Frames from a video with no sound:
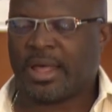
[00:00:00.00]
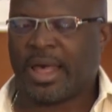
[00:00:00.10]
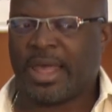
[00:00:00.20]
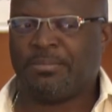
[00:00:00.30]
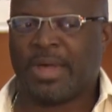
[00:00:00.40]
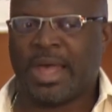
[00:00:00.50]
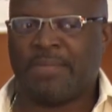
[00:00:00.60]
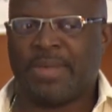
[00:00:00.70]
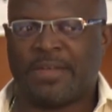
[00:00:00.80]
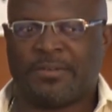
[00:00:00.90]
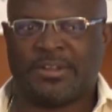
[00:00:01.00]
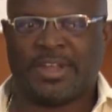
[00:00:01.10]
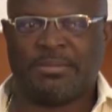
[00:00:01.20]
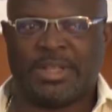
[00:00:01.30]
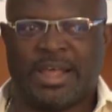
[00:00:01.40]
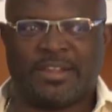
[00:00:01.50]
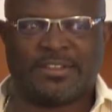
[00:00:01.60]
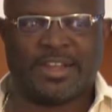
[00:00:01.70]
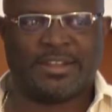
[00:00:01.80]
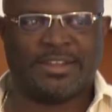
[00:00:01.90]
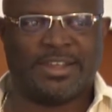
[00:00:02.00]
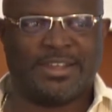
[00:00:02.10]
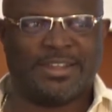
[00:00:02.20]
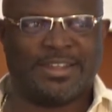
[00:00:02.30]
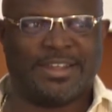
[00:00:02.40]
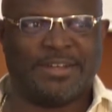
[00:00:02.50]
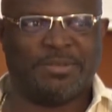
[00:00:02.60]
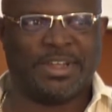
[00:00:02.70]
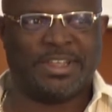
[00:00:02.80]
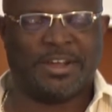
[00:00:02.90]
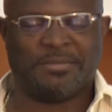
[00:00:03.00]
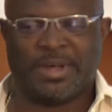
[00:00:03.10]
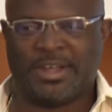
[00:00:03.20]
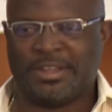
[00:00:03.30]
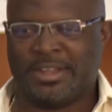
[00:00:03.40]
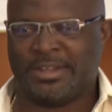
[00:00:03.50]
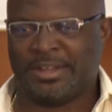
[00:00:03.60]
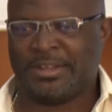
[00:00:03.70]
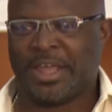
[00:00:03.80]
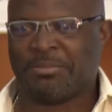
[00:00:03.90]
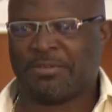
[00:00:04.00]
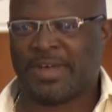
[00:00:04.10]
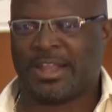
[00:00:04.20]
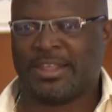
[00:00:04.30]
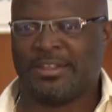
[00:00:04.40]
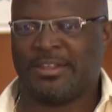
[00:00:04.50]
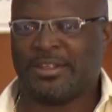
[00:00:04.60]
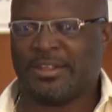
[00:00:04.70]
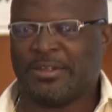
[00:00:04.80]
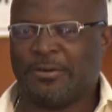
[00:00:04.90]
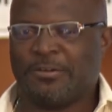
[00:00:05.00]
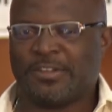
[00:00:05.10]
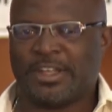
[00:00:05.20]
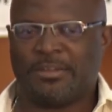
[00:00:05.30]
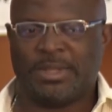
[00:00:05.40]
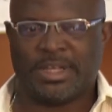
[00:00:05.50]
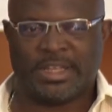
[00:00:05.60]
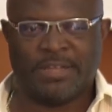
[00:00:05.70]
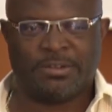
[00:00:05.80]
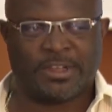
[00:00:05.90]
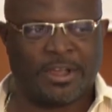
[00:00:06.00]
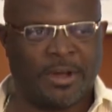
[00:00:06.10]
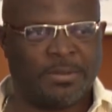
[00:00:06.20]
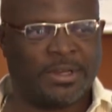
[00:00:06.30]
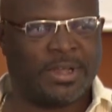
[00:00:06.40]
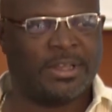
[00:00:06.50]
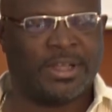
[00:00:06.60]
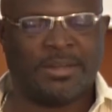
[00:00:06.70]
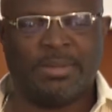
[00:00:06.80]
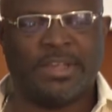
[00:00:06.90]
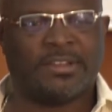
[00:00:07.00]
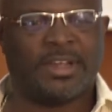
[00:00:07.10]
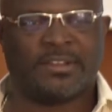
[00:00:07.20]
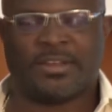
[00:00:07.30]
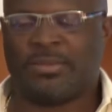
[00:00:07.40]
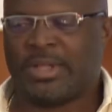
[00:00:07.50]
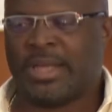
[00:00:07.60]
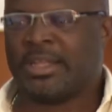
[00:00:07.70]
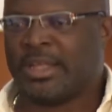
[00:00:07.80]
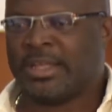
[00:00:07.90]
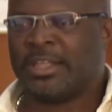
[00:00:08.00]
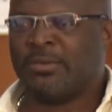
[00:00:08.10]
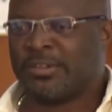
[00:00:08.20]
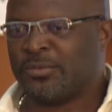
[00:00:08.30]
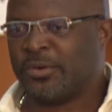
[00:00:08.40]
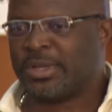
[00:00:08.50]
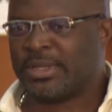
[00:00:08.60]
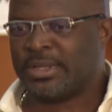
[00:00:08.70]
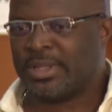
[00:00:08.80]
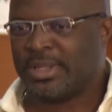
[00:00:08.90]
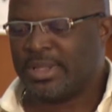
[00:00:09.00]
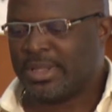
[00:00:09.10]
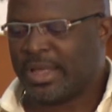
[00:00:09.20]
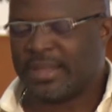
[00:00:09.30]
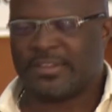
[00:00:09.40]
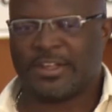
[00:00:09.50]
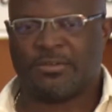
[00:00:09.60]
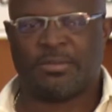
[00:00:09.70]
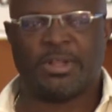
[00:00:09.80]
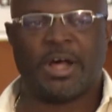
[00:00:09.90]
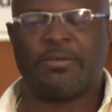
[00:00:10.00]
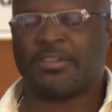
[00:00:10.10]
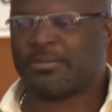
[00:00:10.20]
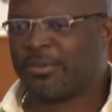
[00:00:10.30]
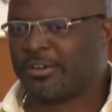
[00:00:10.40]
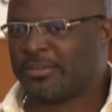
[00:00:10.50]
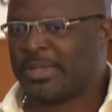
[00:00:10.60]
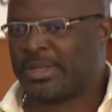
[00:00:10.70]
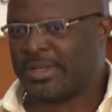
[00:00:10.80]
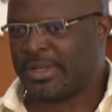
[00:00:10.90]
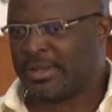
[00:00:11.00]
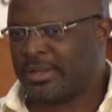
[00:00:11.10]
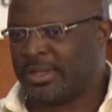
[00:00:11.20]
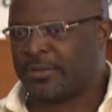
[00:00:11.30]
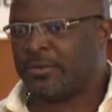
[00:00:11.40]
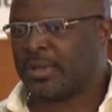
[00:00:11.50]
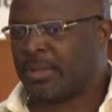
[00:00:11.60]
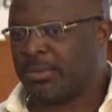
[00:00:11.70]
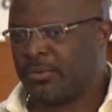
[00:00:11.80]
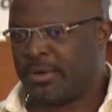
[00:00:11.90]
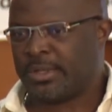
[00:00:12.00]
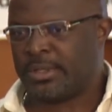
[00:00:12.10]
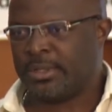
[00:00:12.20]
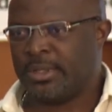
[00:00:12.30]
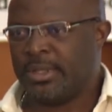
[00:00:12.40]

I met, for example, last Saturday, a young man in Diamond Valley who said to me that he was a carpenter and a mason. I said, well, and that he wasn't working. I said to him, well, how is it possible that you can't be working?